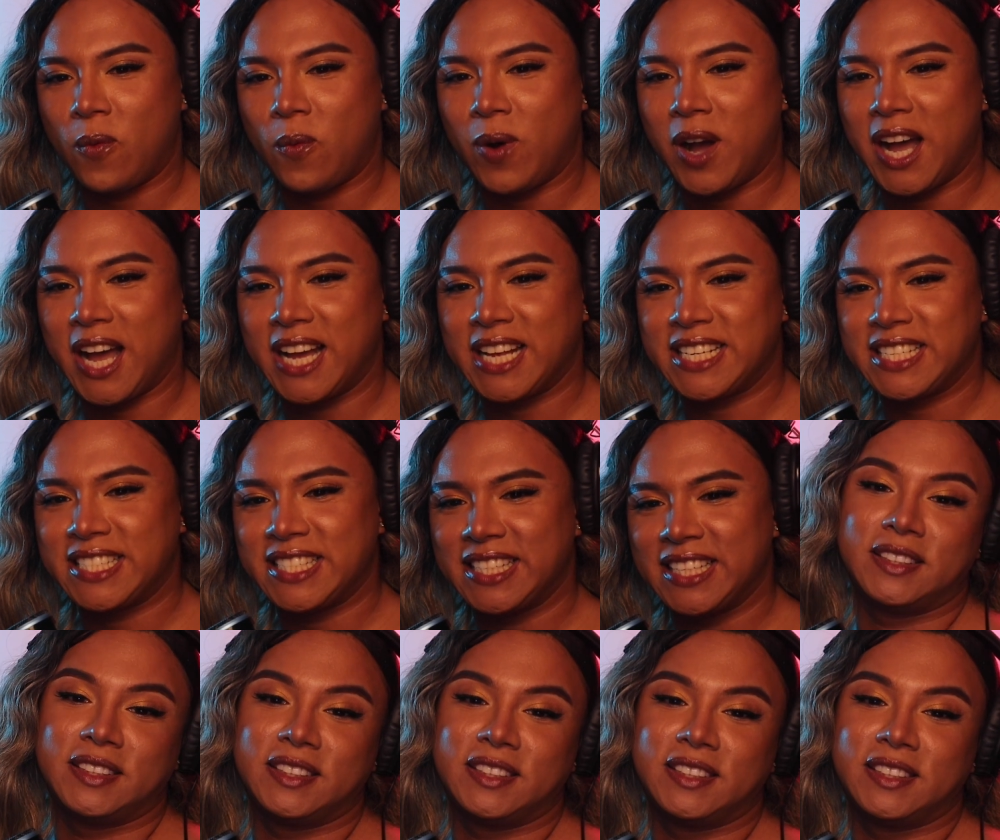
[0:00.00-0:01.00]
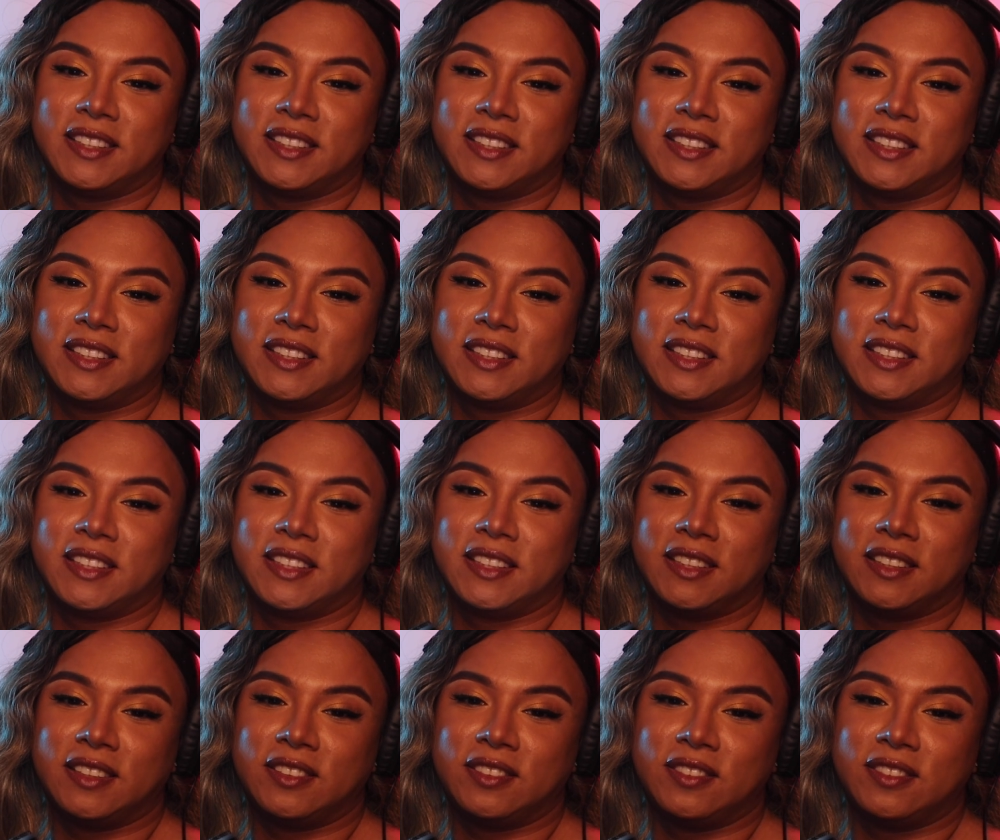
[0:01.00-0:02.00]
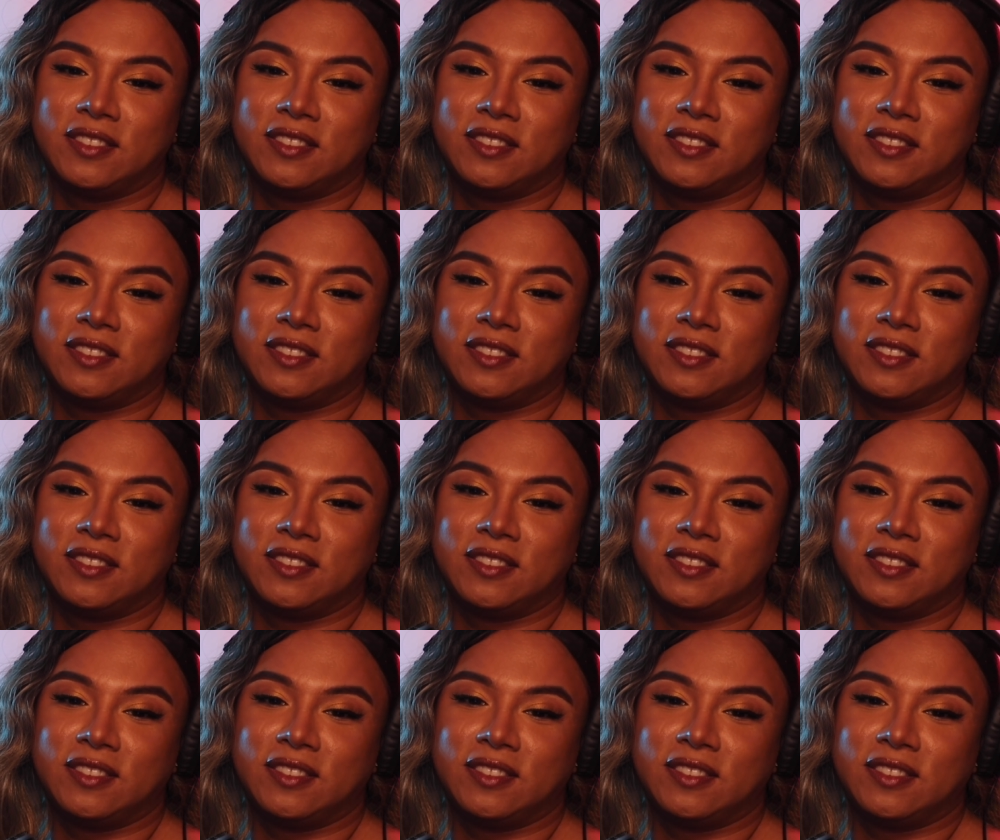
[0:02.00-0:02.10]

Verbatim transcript: What? Ginger Minj.